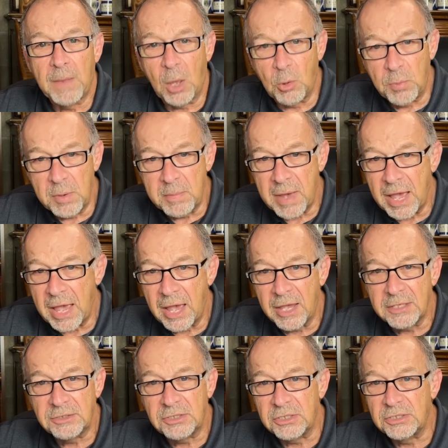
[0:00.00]
Open my
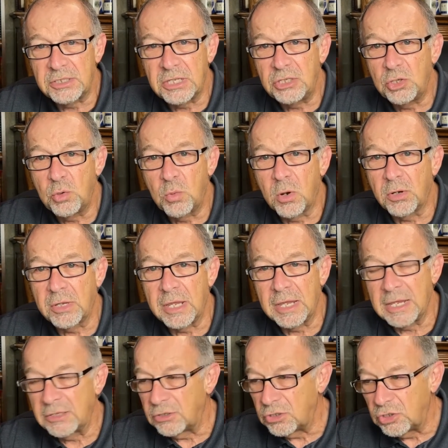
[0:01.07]
eyes to see you
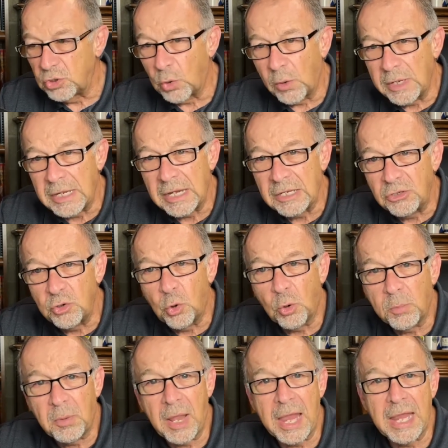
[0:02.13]
working and to join in your
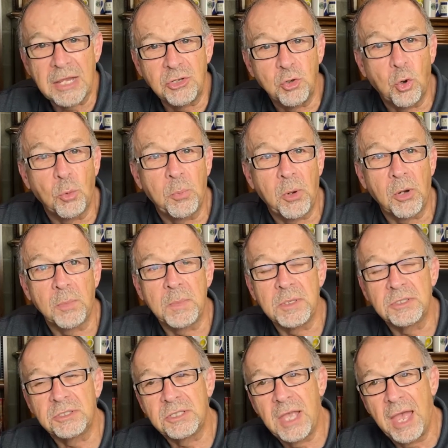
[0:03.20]
plan, your
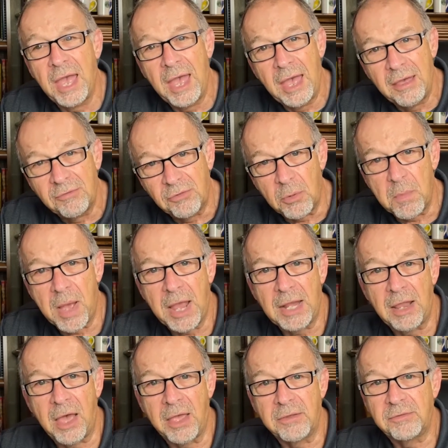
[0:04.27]
purpose for my
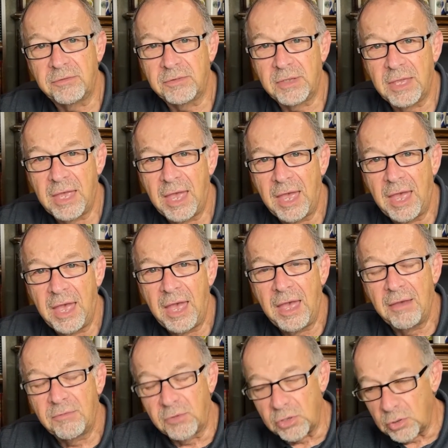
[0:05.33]
life,
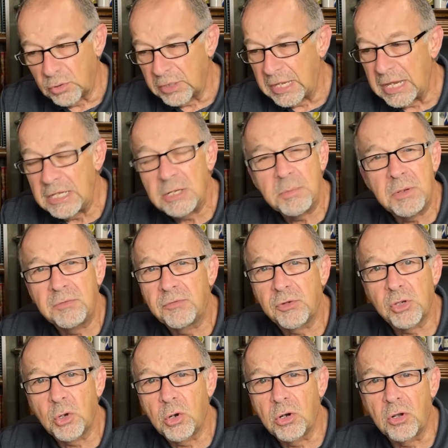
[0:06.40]
for your kingdom and for
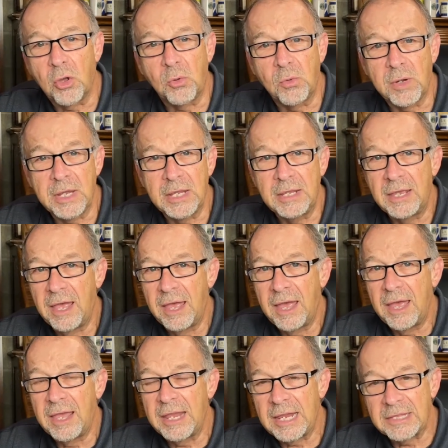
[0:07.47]
your glory.
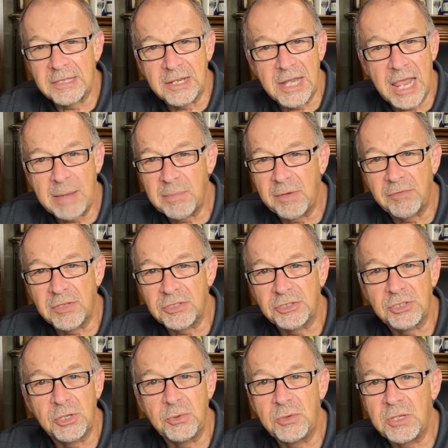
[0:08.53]
In the name of the
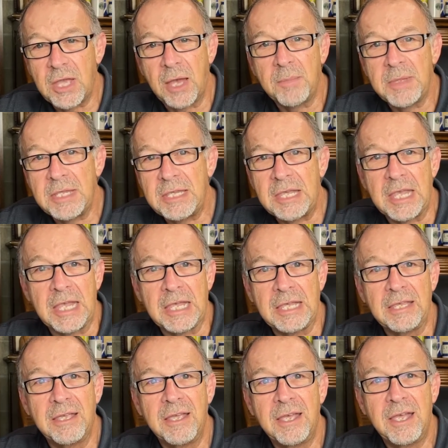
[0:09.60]
soon coming
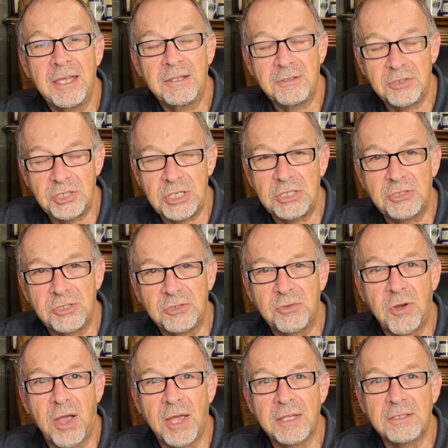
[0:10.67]
King, Jesus
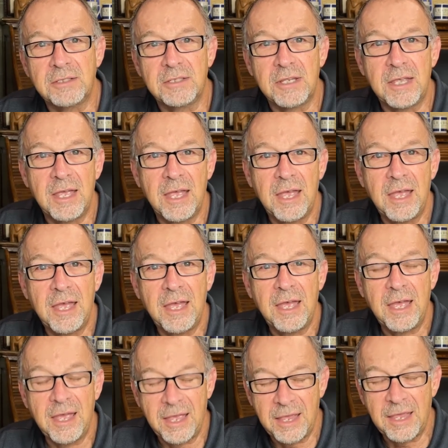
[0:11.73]
Christ.
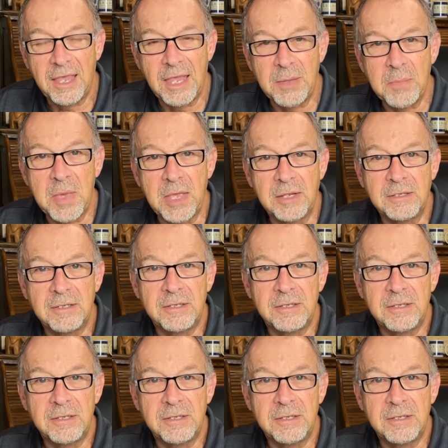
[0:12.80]
Amen.